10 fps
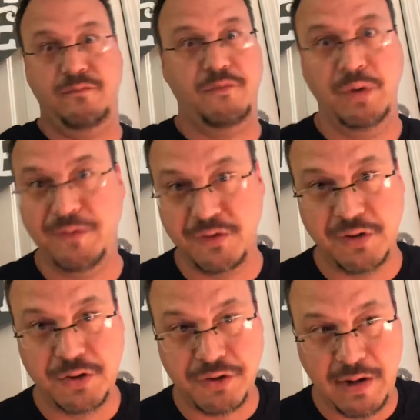refills on
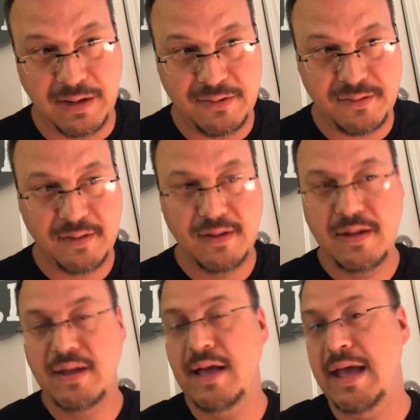your drinks,
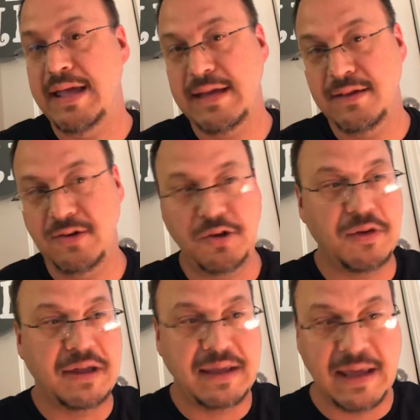and you
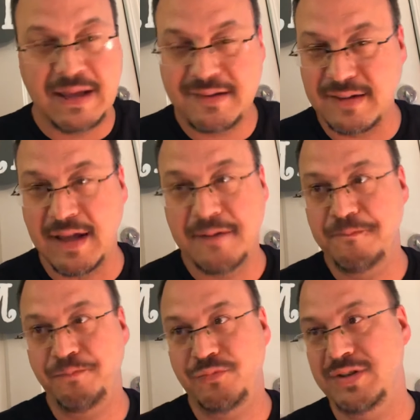can get
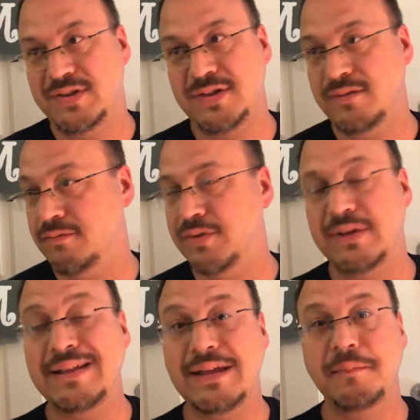just once
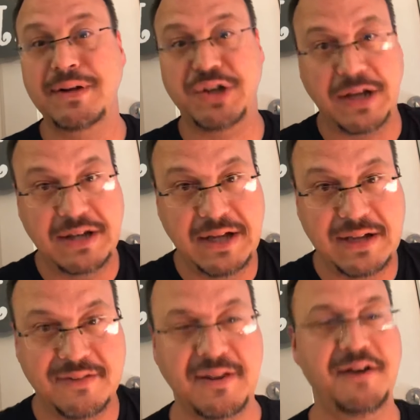again get my chicken
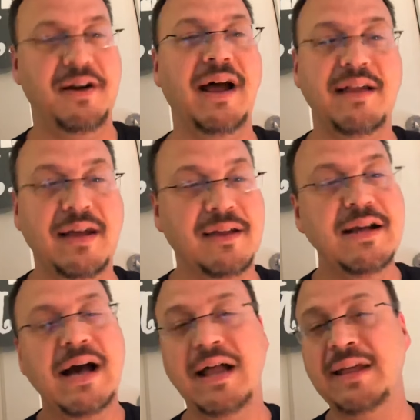nuggets there. I
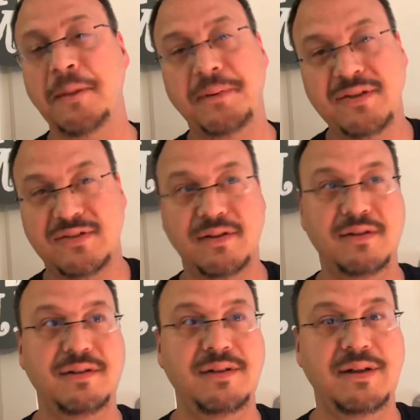like it. Plus,
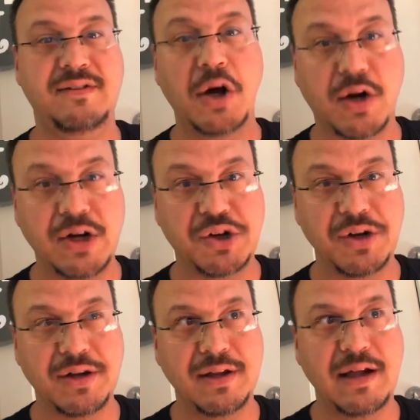it's air
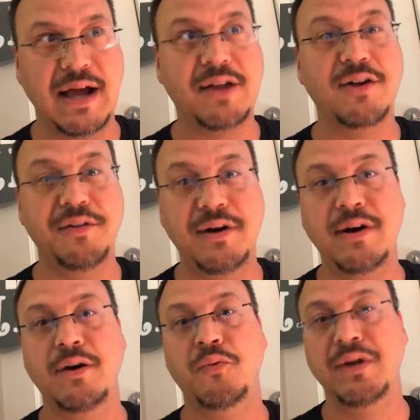conditioned. I can go there
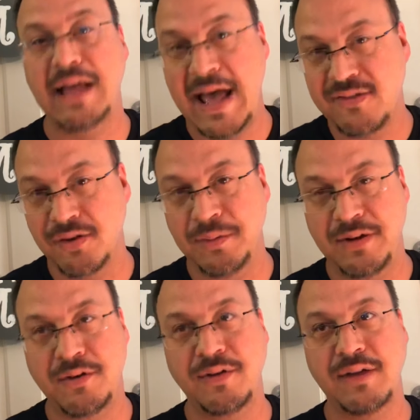and relax a little
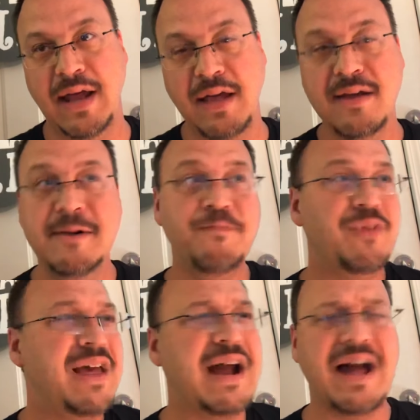bit during the day,
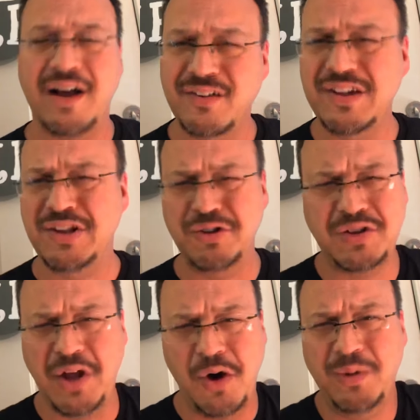and I honestly
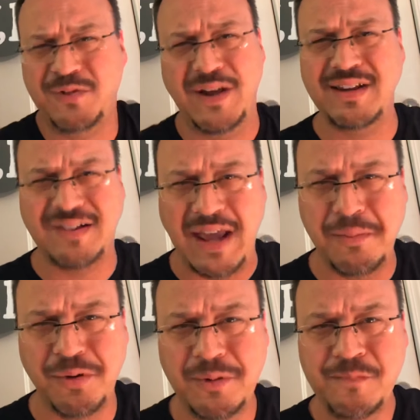usually always find a
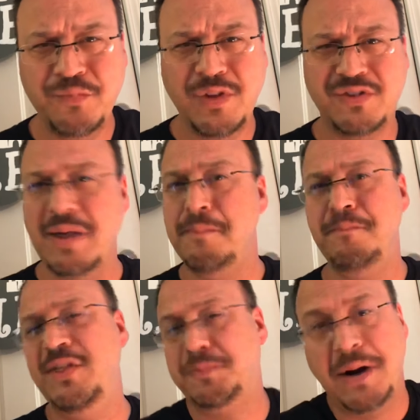table. So
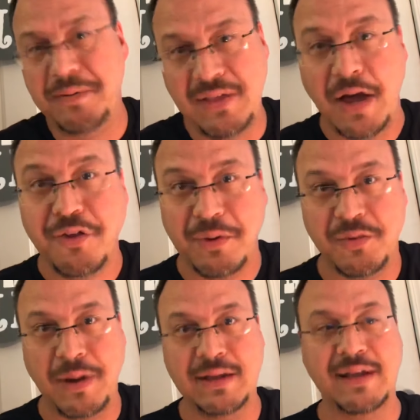that's probably the other
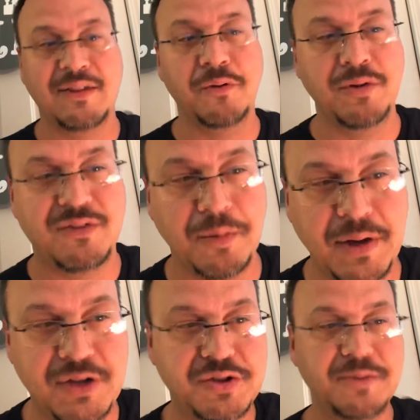reason why I like that one so
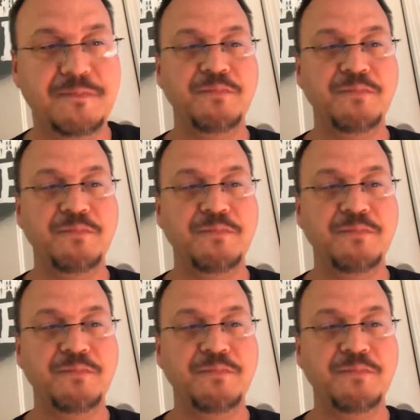much.